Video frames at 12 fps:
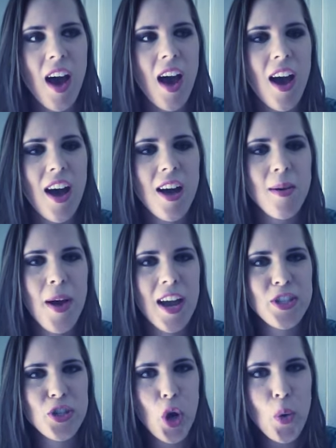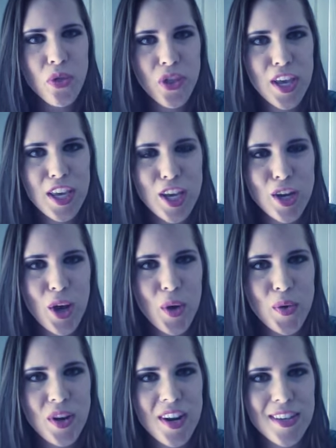I don't think, you
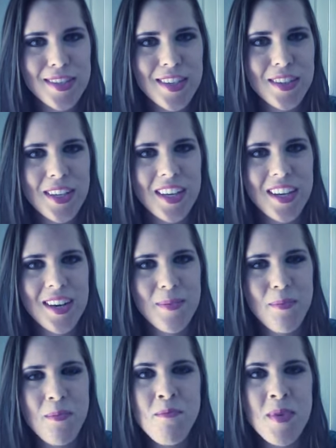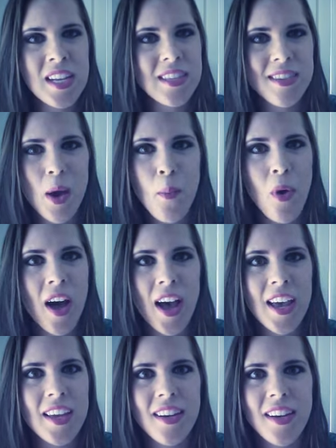know, you're necessarily going to meet
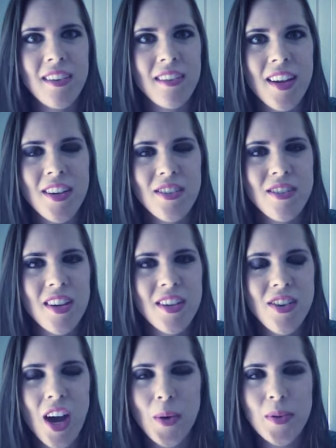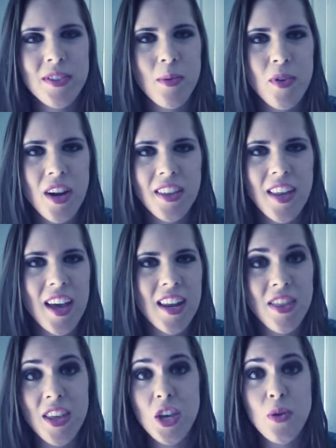someone and talk with someone online
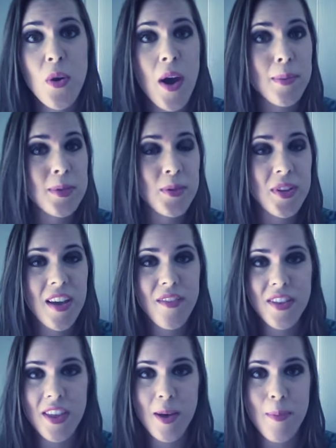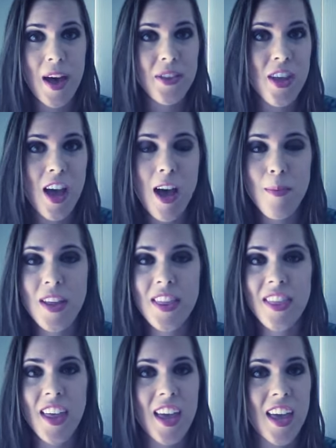and think you know absolutely everything about them
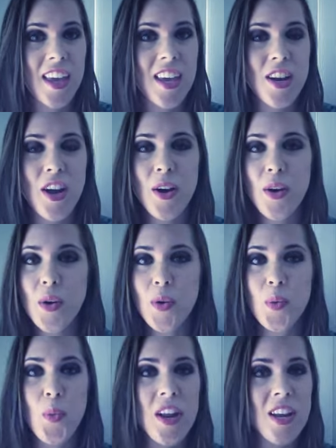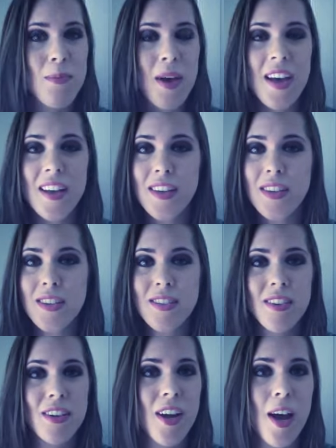and think, you know, wedding bells
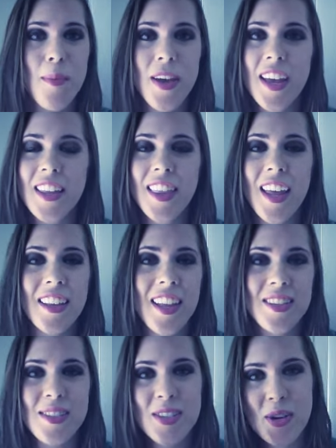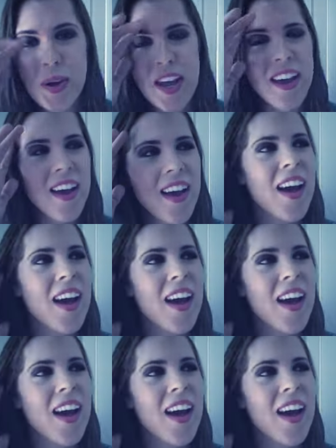are coming, like, let's do it.